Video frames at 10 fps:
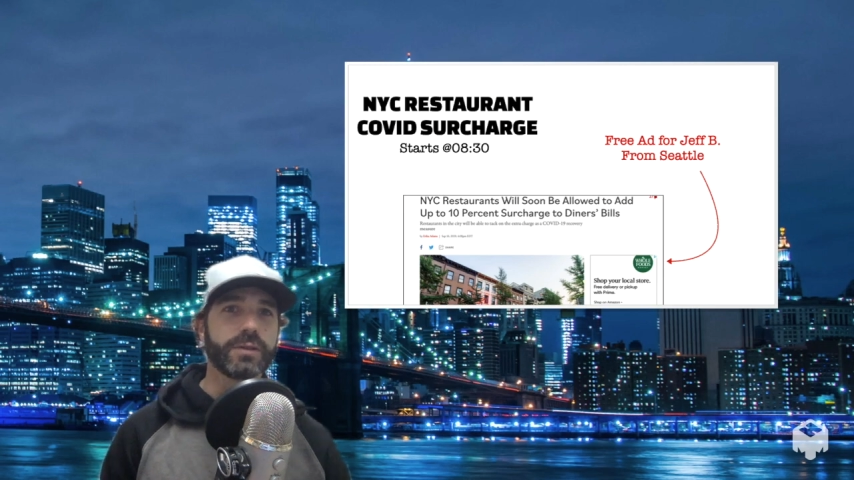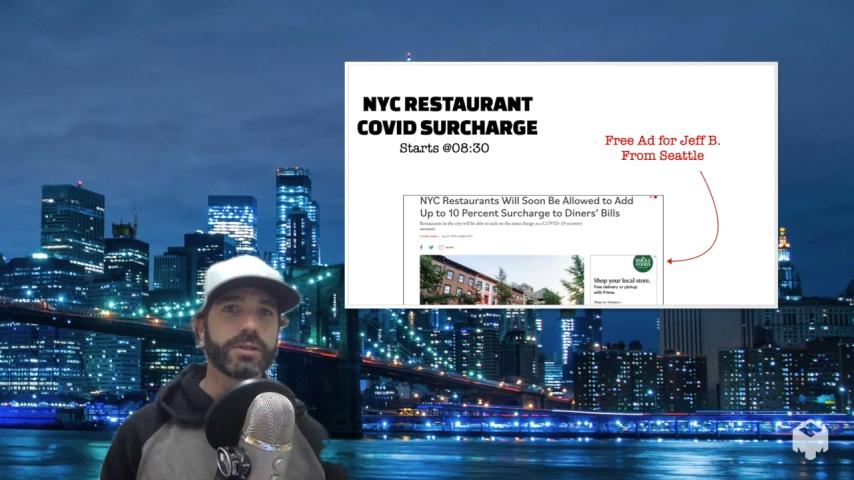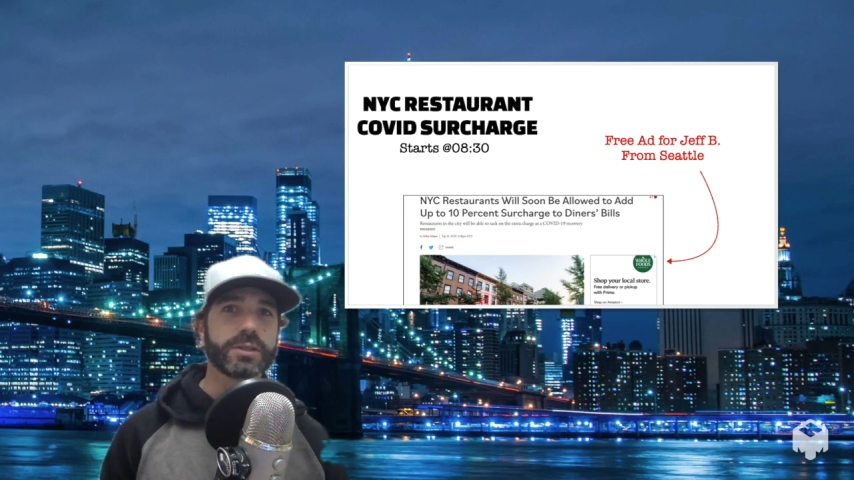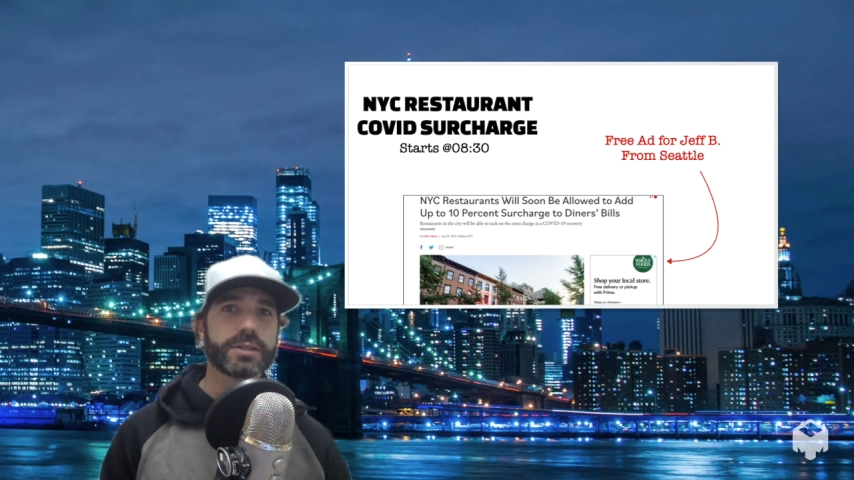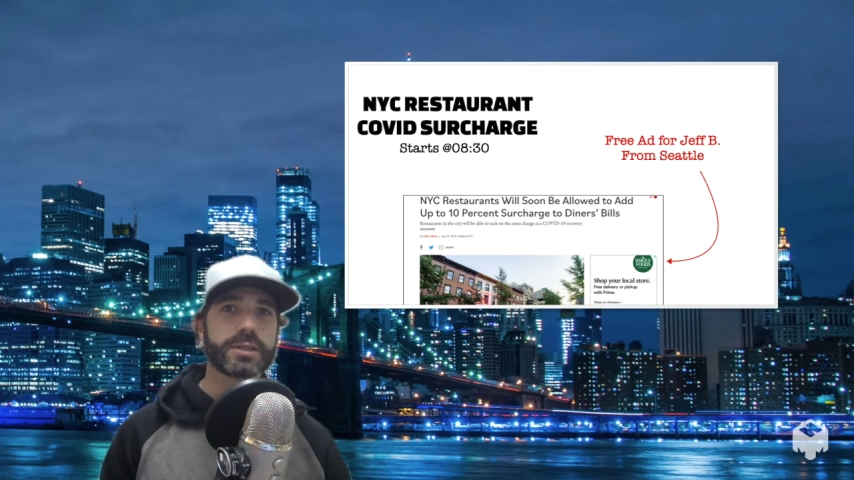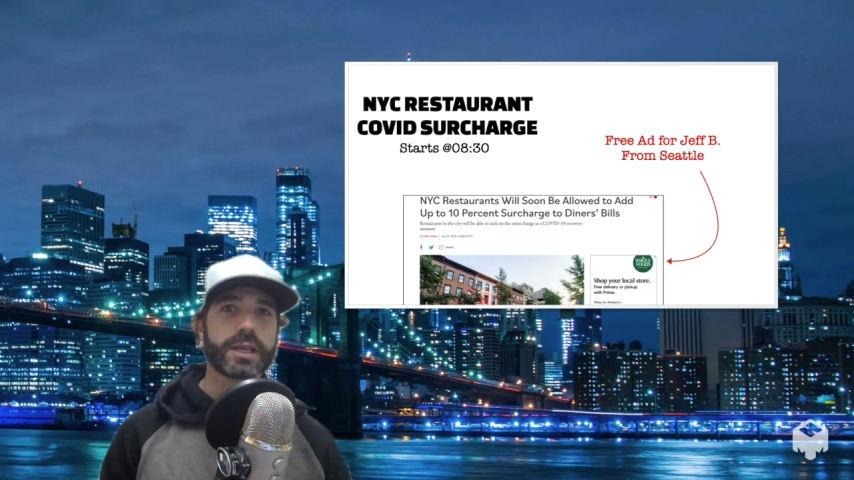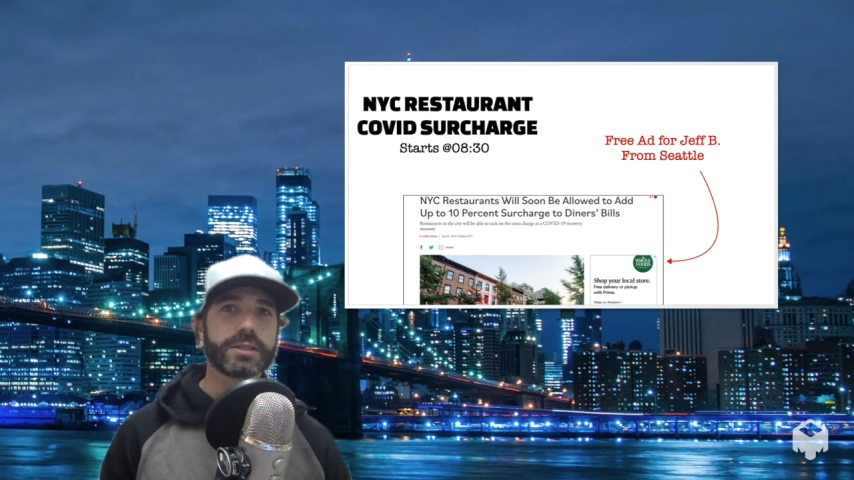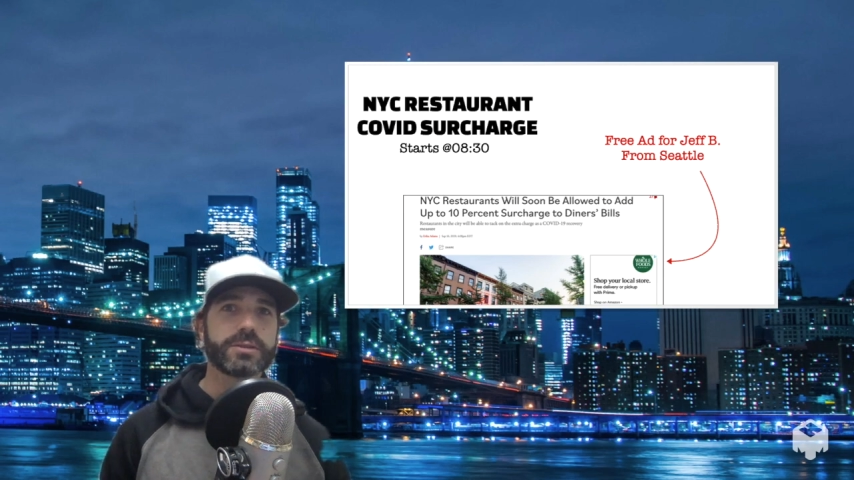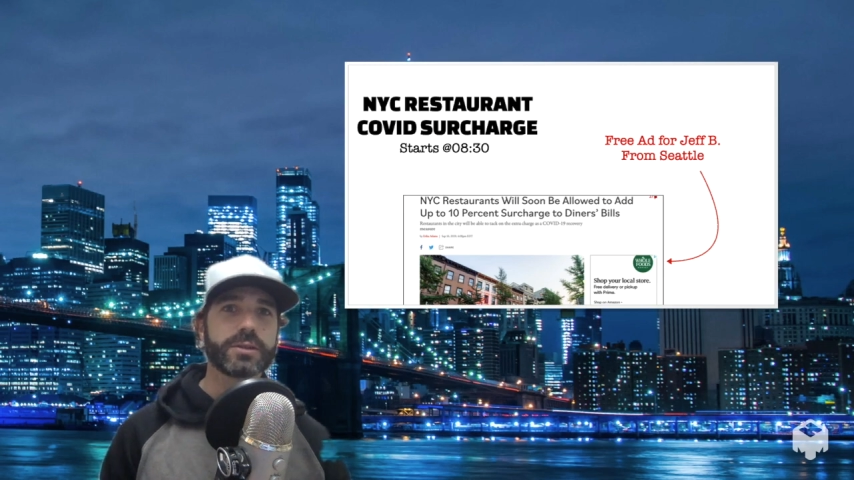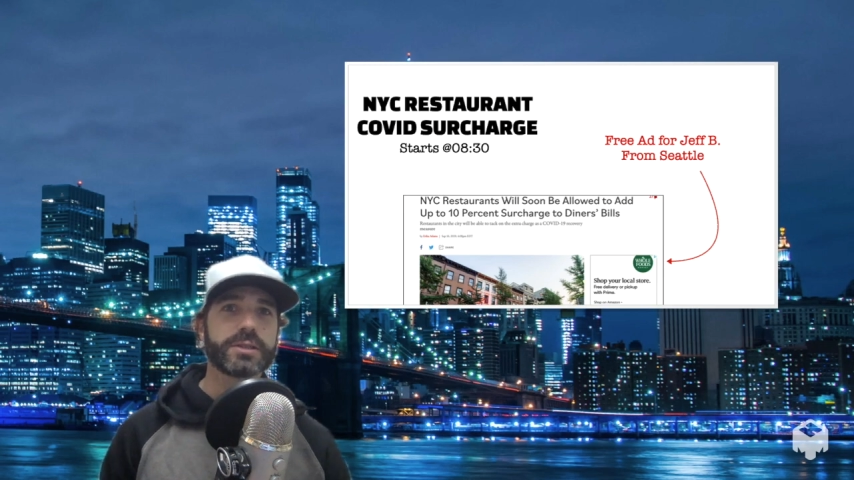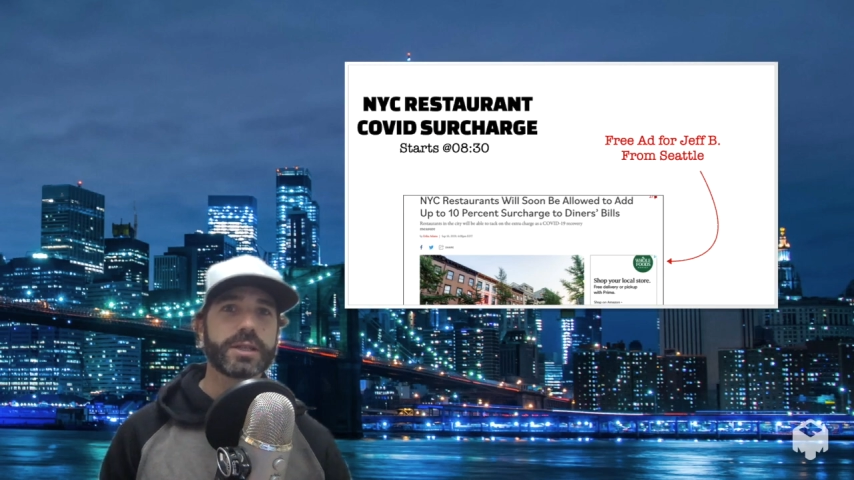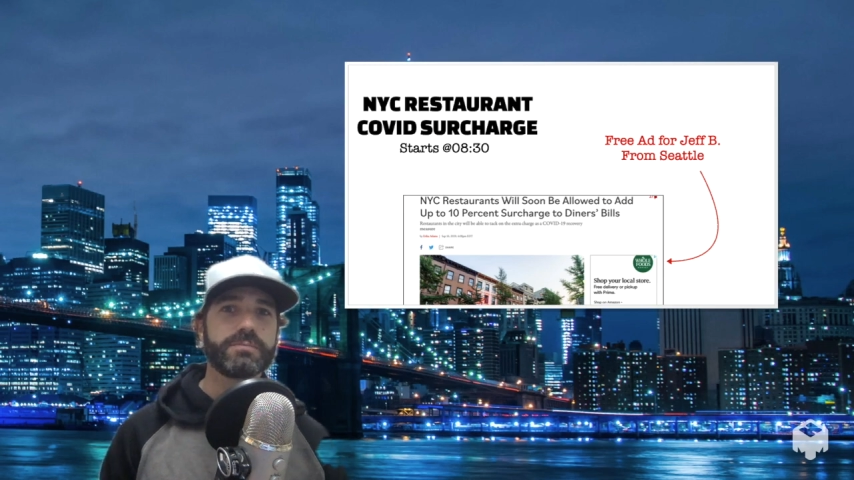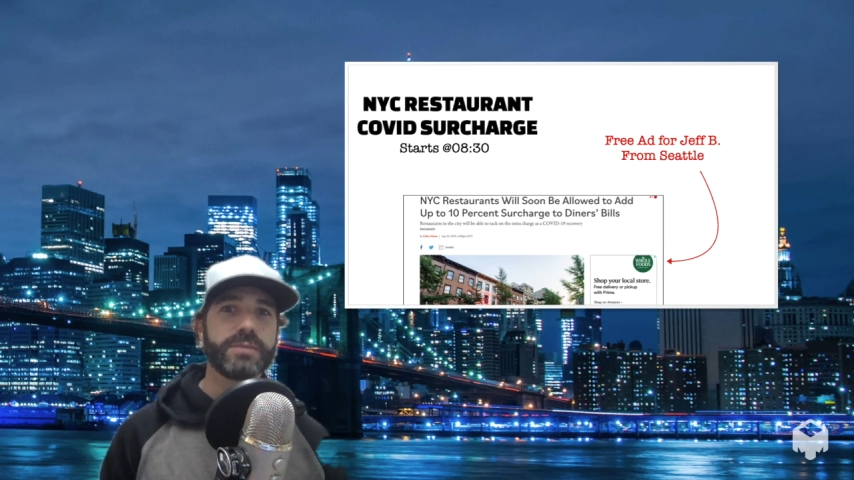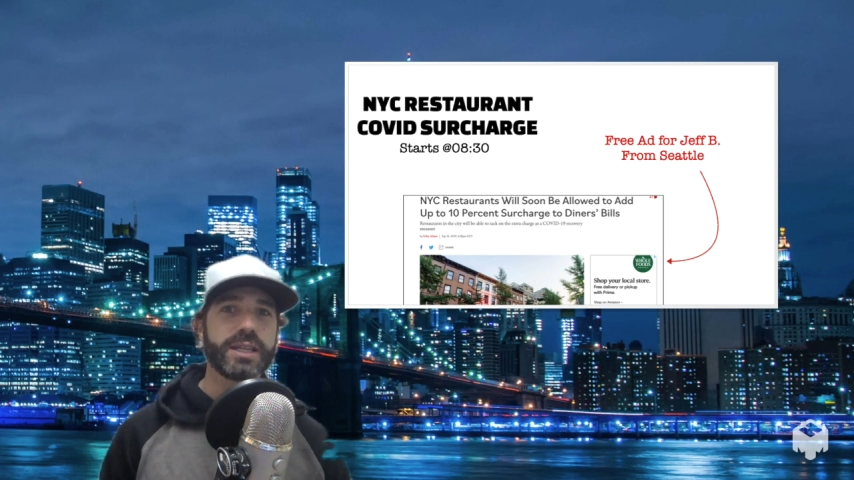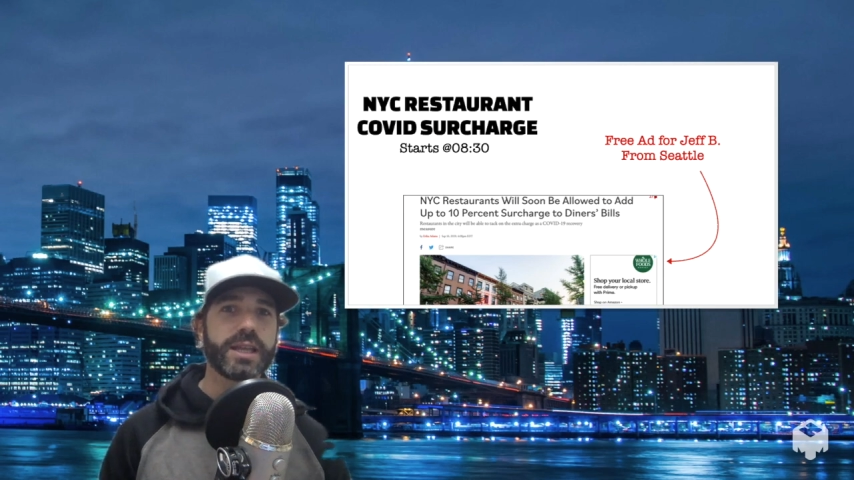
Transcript: interest, that starts at minute